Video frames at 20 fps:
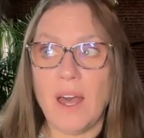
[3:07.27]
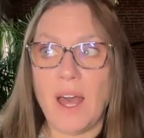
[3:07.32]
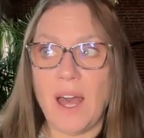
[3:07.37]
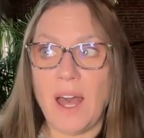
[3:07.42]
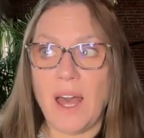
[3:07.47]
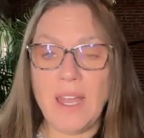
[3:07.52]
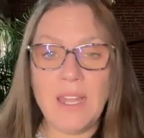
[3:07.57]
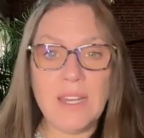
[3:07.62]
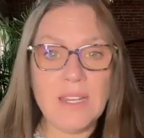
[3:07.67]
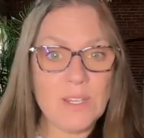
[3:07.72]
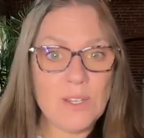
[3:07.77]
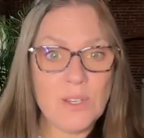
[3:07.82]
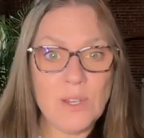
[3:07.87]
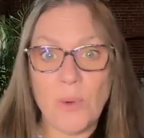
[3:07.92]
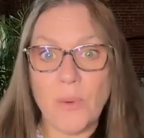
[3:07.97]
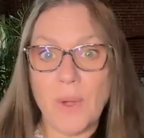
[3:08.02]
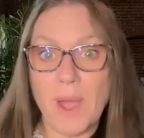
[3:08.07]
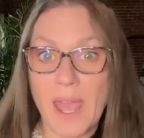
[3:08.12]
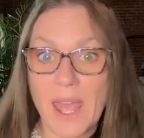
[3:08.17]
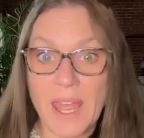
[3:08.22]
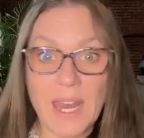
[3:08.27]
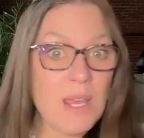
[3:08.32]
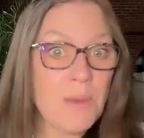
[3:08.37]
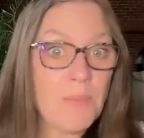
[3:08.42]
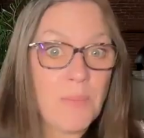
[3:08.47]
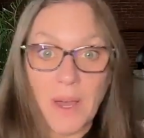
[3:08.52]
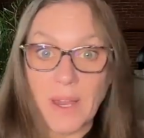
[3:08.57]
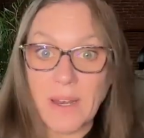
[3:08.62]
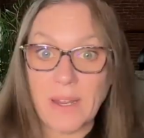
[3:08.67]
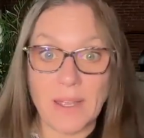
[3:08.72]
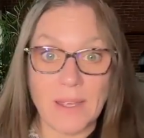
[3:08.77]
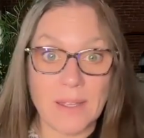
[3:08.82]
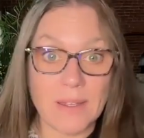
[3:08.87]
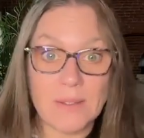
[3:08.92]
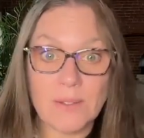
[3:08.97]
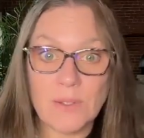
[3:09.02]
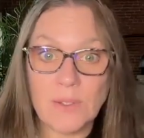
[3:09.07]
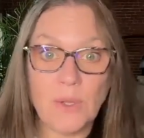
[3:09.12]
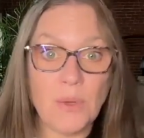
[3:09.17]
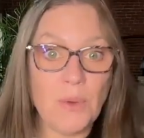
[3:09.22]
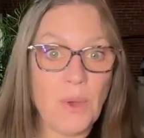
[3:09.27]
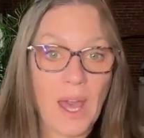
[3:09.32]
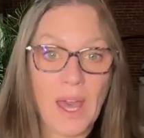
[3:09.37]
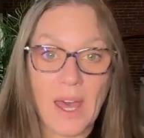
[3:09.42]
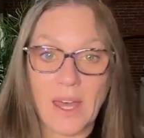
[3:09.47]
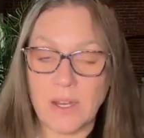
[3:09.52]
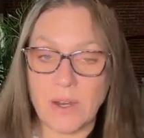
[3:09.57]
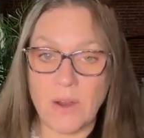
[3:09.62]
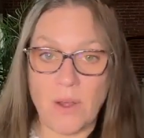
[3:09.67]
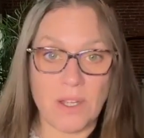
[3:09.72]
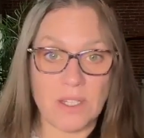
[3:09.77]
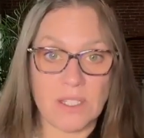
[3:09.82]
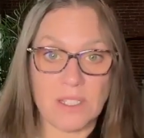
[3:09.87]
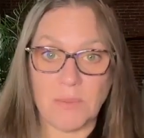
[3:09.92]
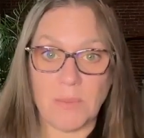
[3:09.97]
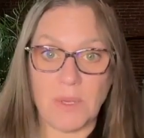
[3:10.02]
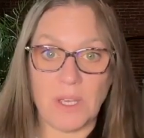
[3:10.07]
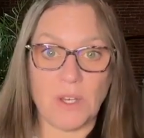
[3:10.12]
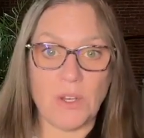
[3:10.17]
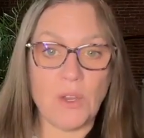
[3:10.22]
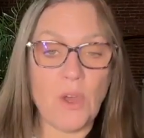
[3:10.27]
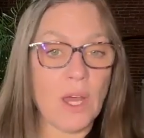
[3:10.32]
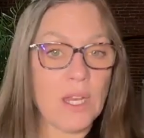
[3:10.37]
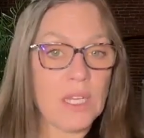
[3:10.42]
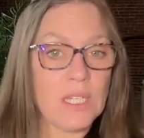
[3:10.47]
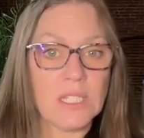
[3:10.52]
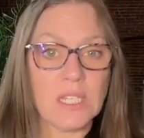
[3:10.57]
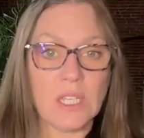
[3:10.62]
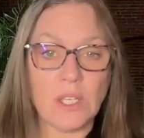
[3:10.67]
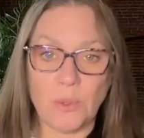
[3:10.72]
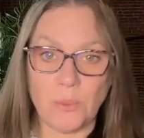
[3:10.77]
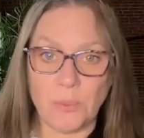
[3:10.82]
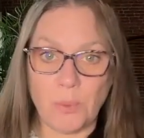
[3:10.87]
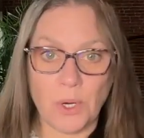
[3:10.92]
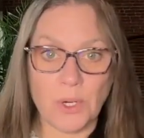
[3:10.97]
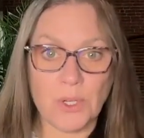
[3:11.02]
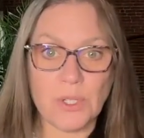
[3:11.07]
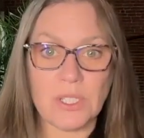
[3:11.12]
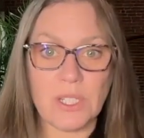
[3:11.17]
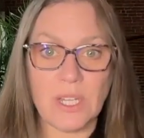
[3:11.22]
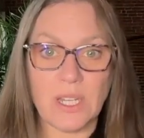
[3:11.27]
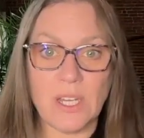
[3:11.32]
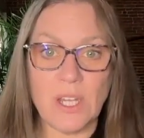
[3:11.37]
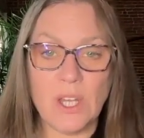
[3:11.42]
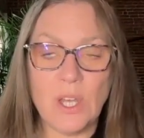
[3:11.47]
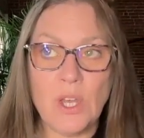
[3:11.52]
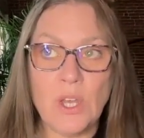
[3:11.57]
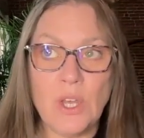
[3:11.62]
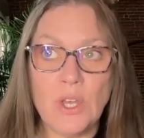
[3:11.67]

I didn't know anybody who had an ostomy, not a single person.